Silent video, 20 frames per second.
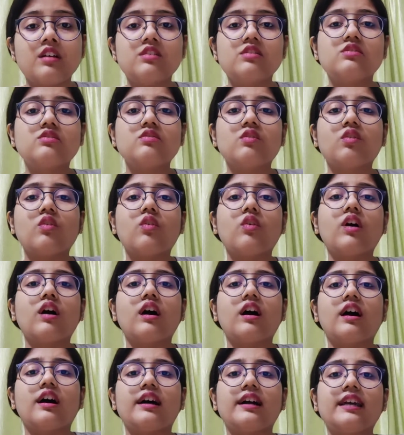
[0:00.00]
So
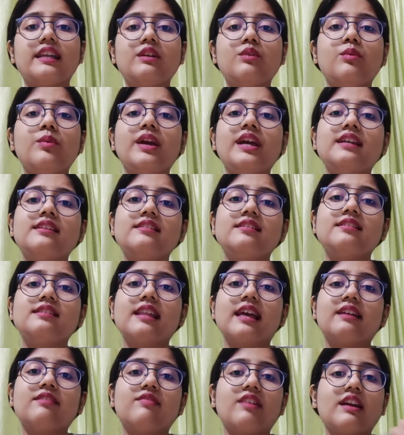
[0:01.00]
in a way it is
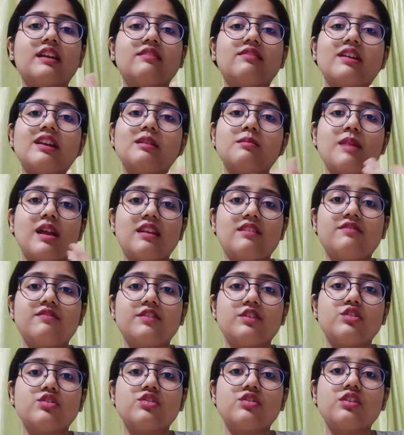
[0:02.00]
like very
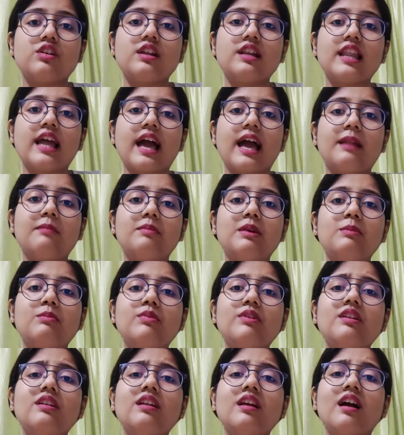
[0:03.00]
beneficial, and
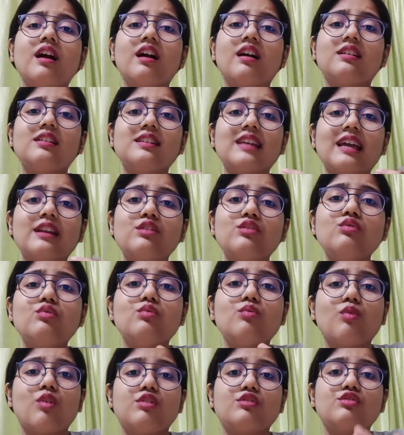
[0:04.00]
people tend to
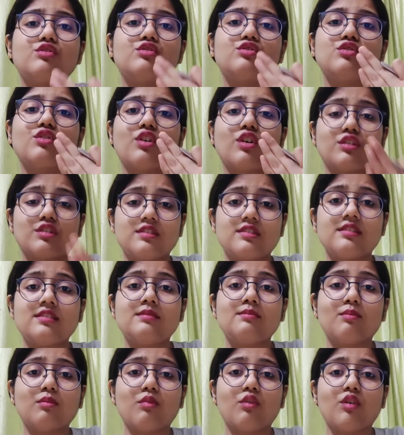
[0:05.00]
watch
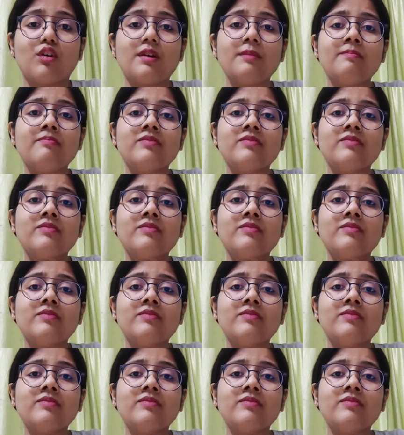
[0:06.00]
shorts more